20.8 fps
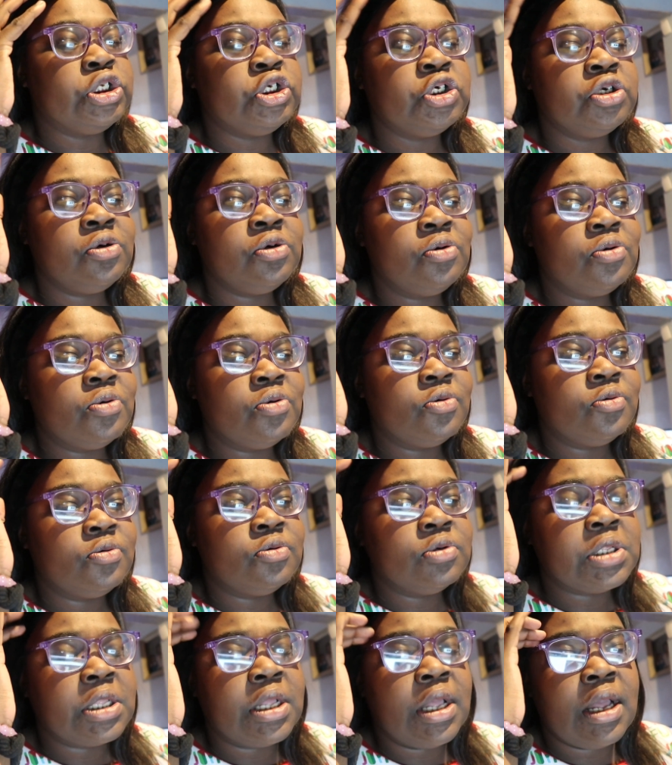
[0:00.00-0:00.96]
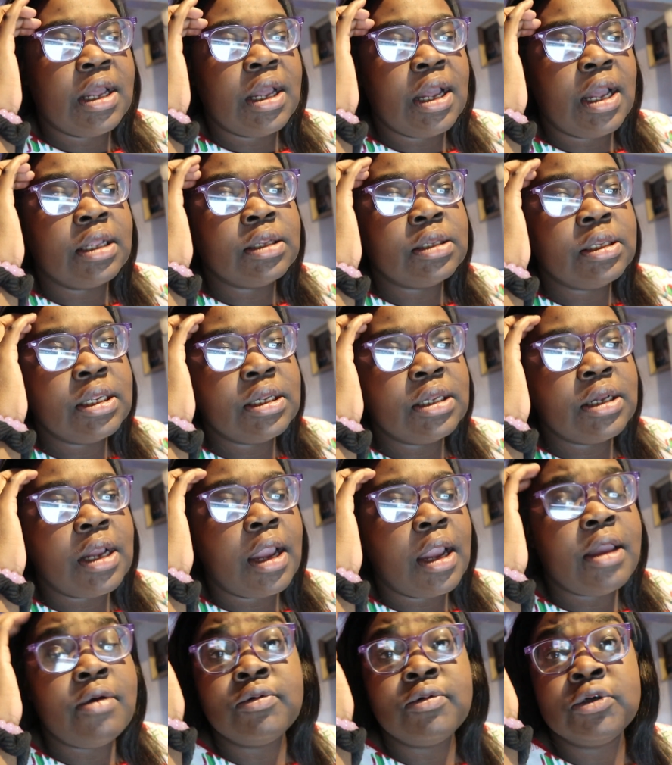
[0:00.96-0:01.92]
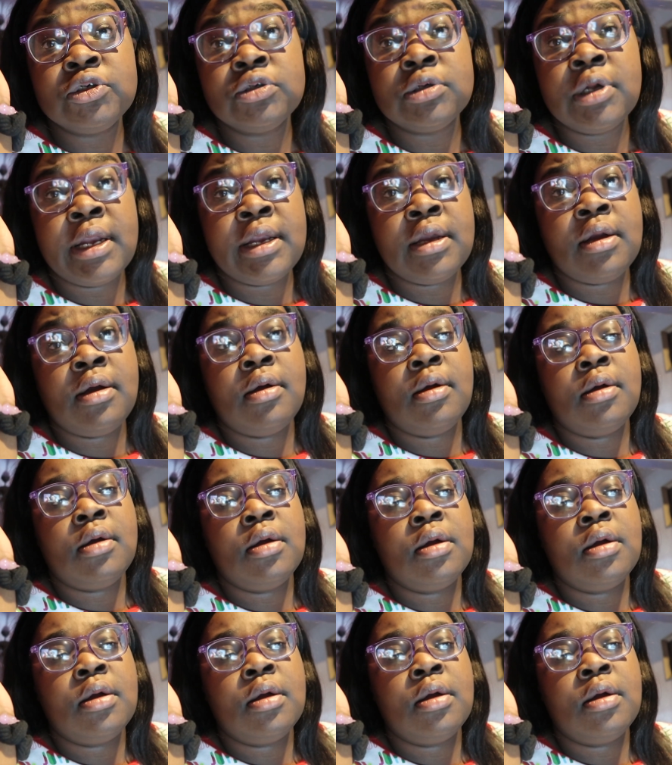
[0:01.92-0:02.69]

June, I think it was straight.